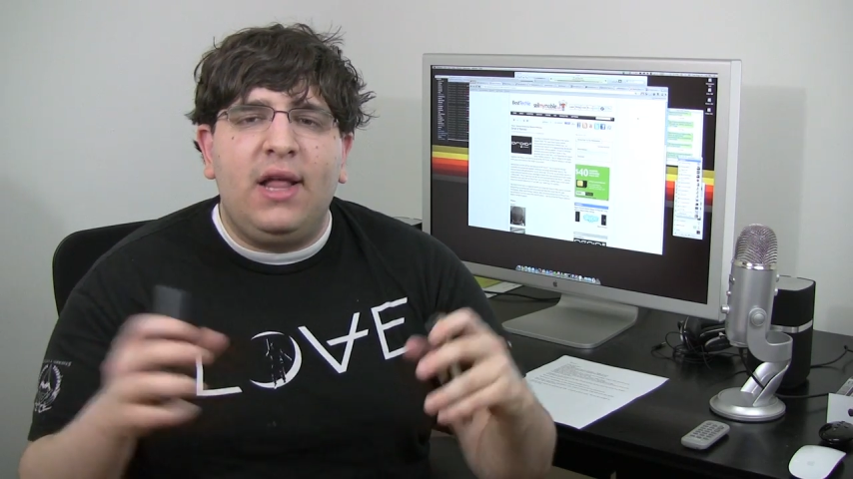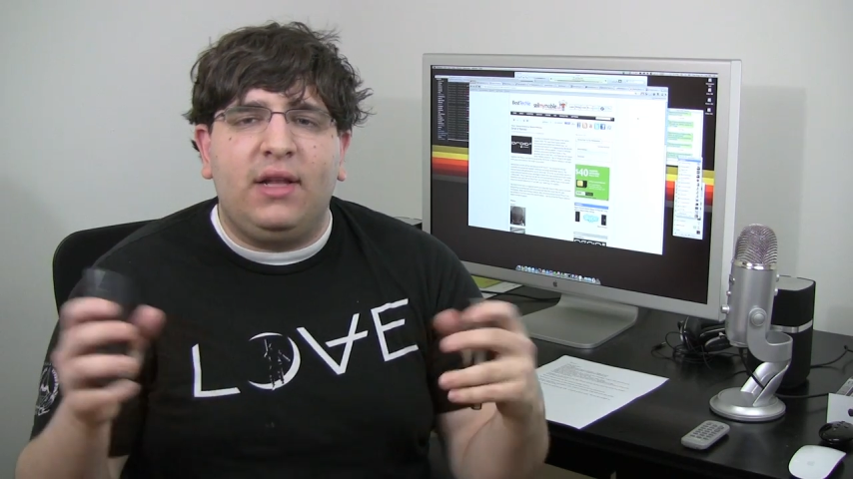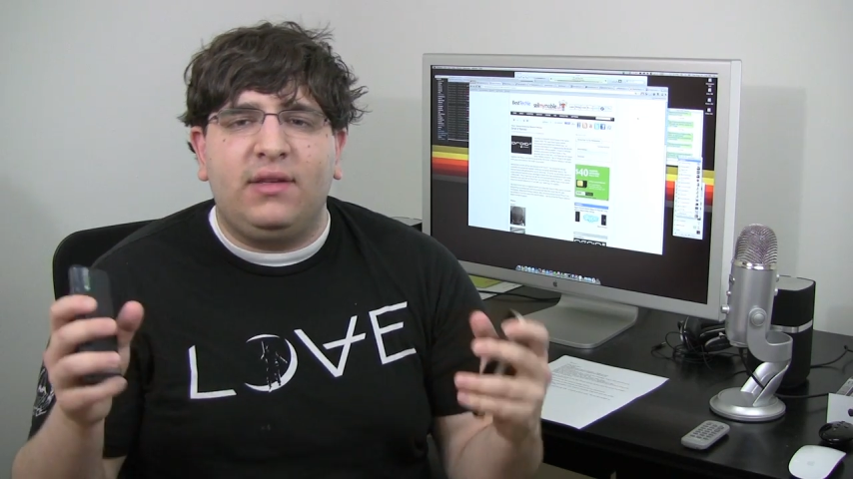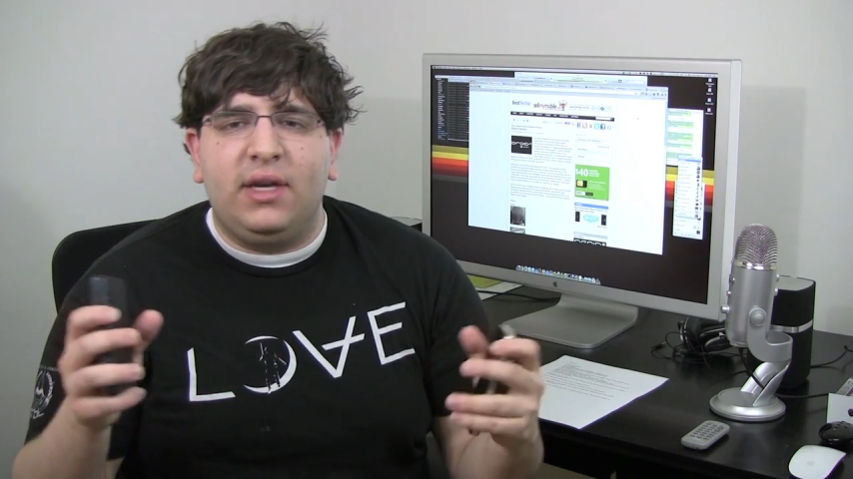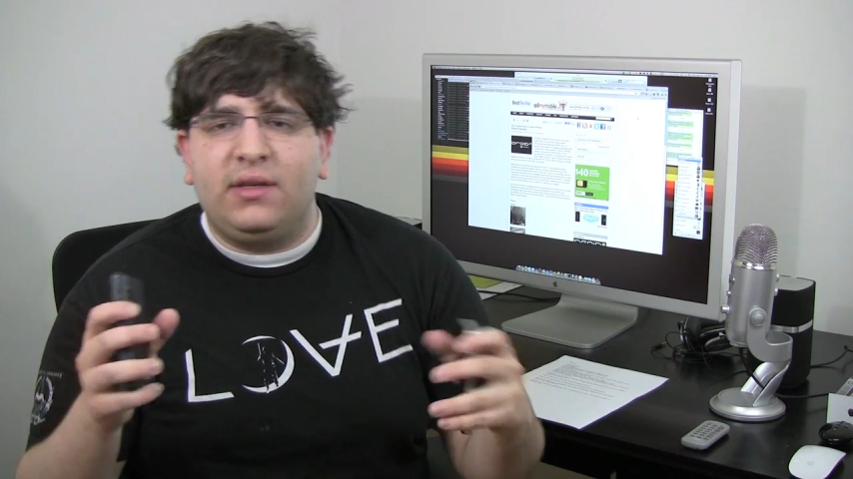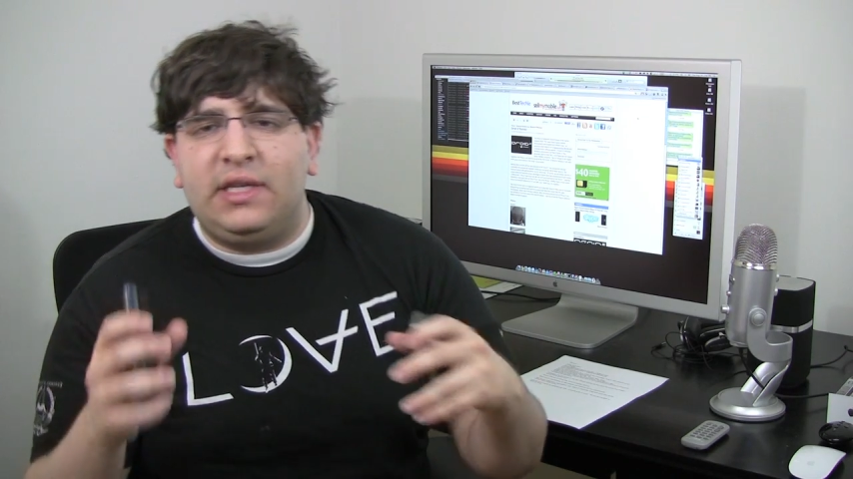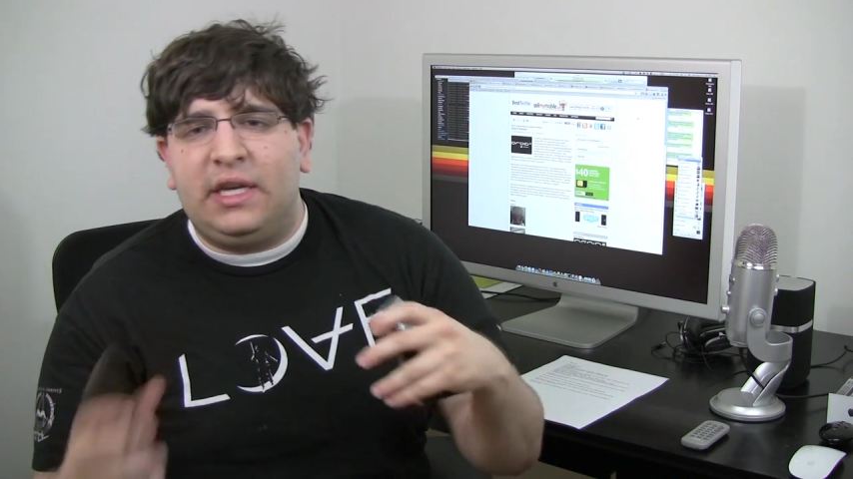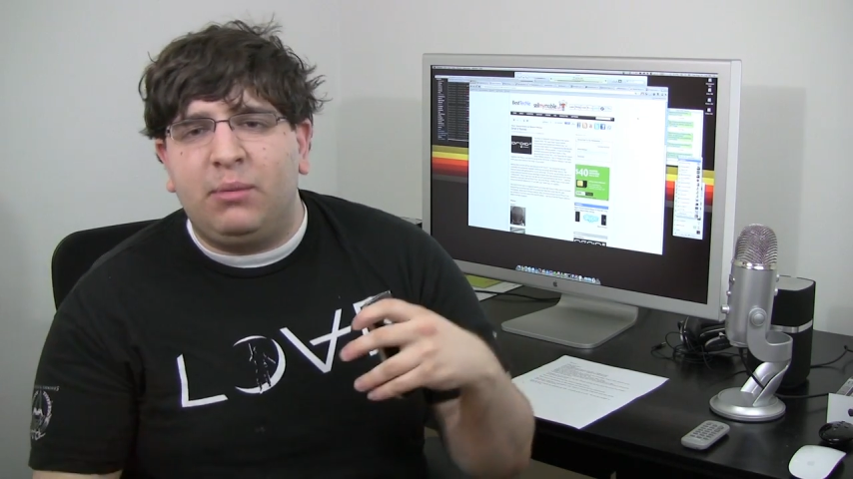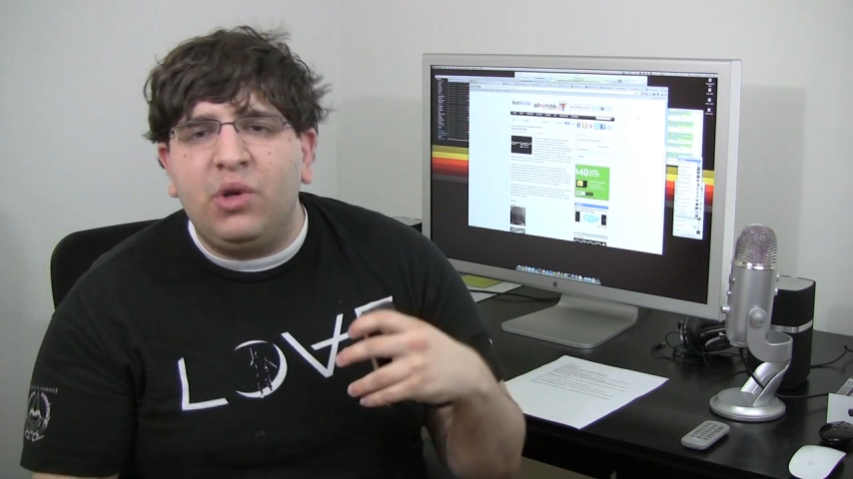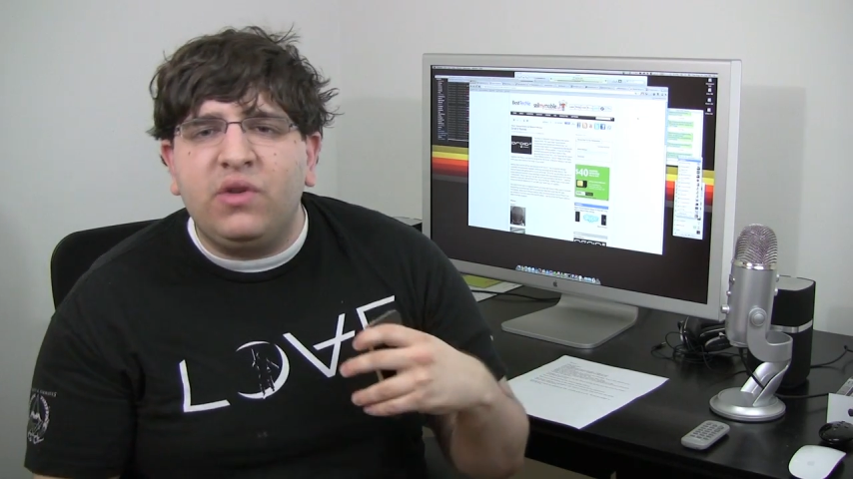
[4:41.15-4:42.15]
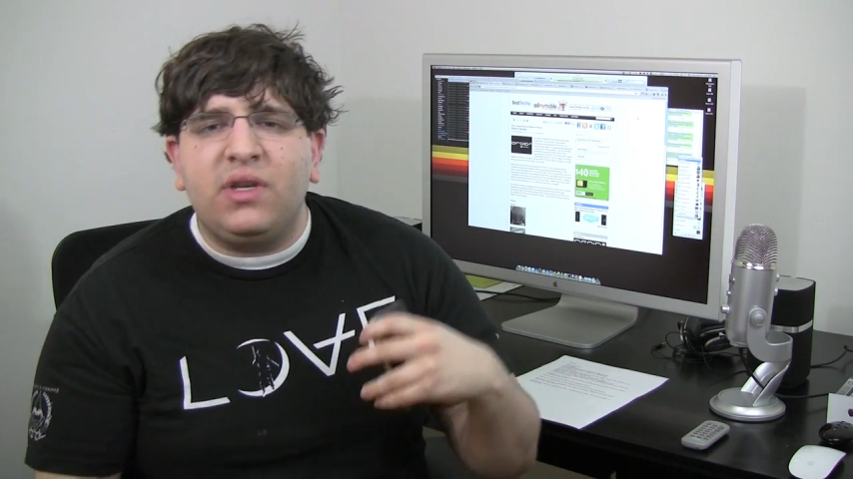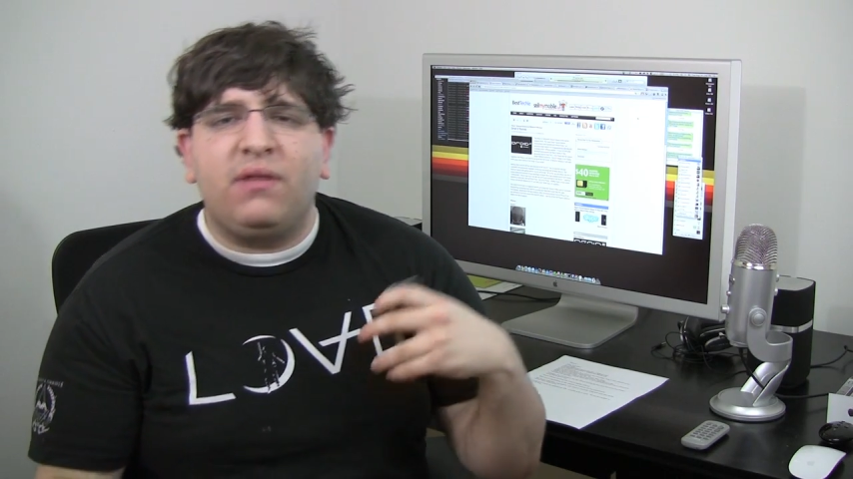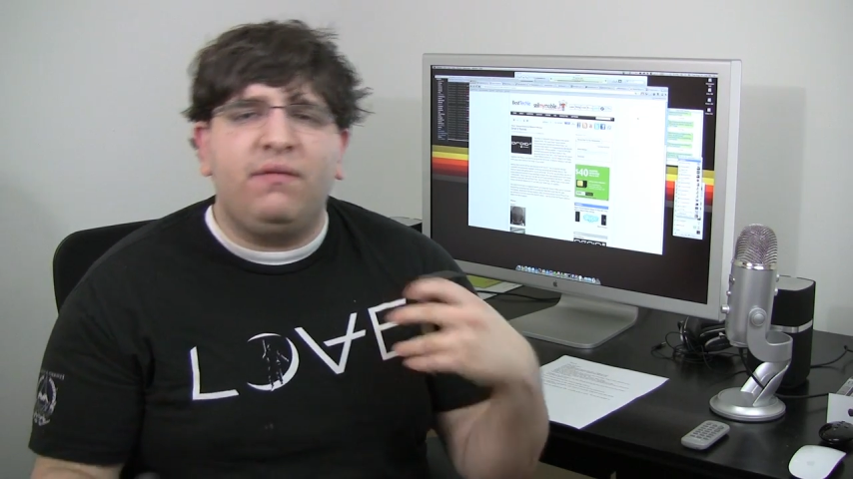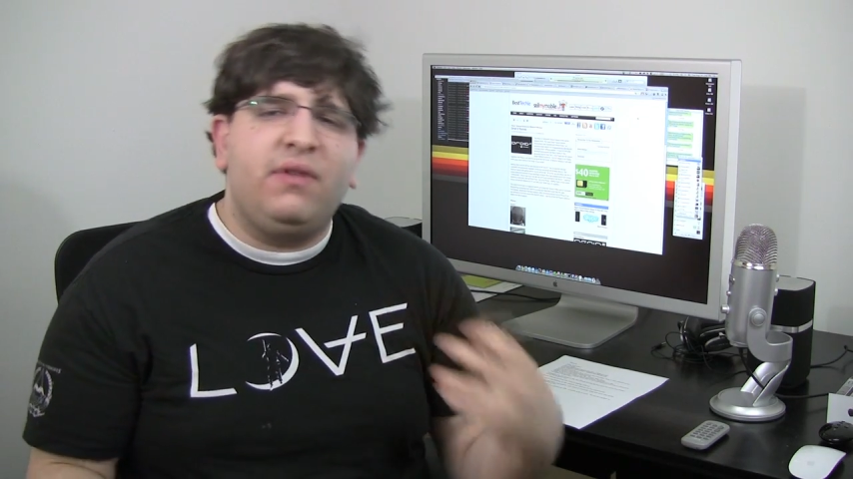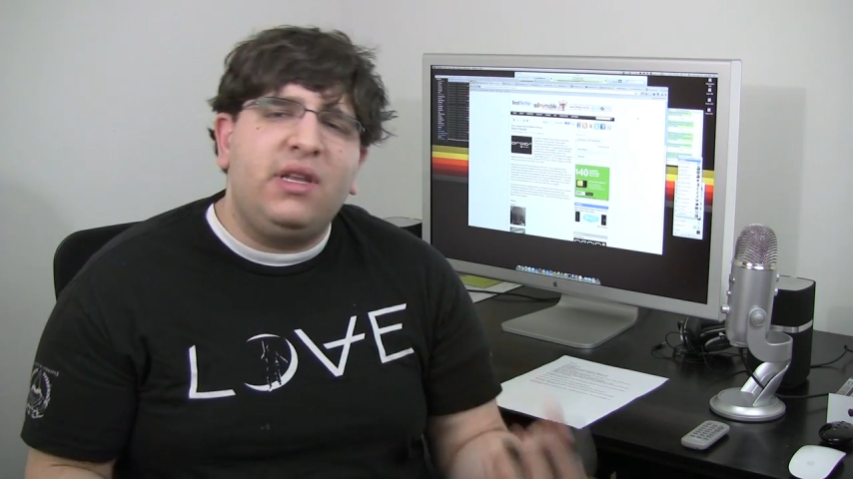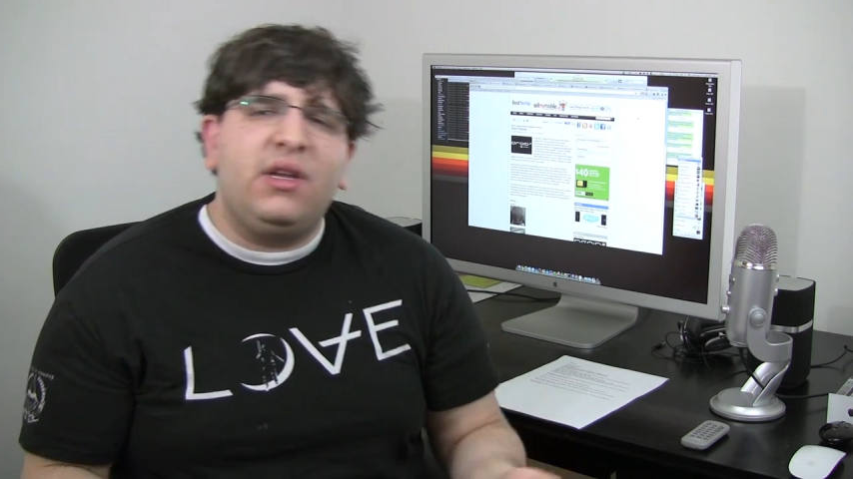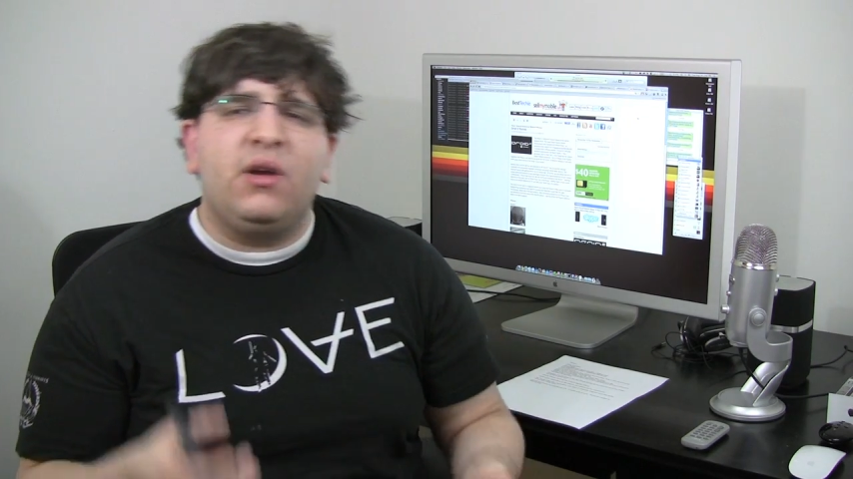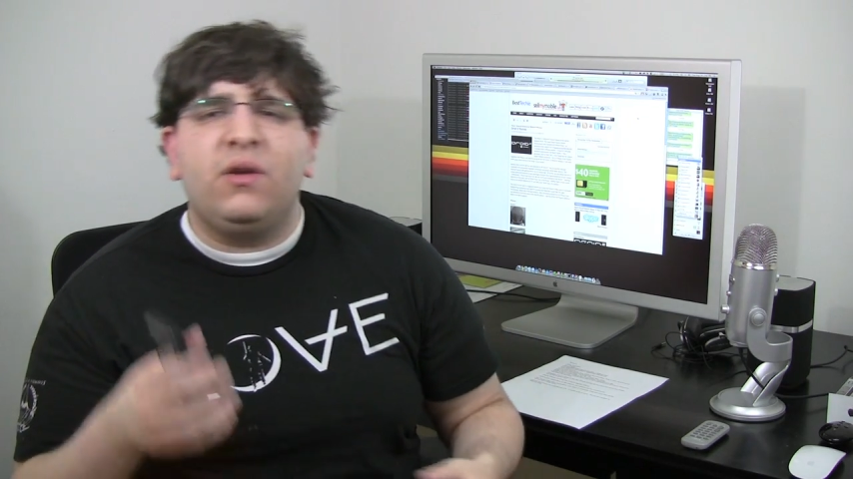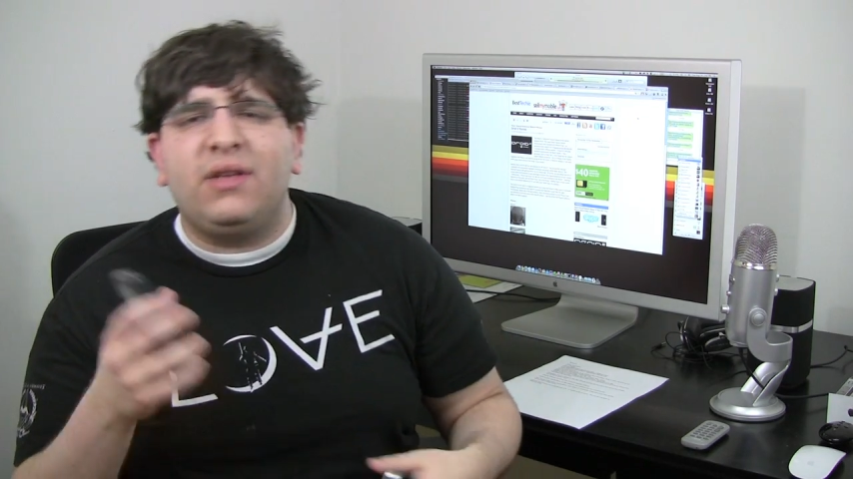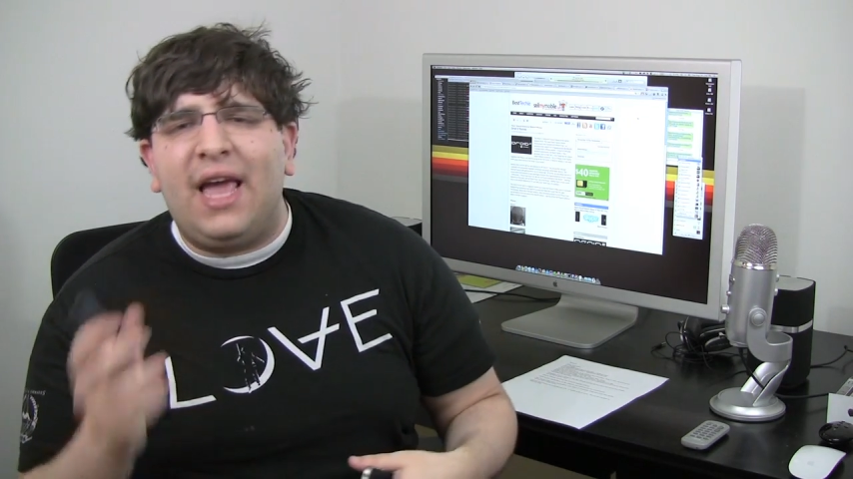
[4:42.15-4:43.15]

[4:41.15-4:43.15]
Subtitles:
Let's say sync music, videos,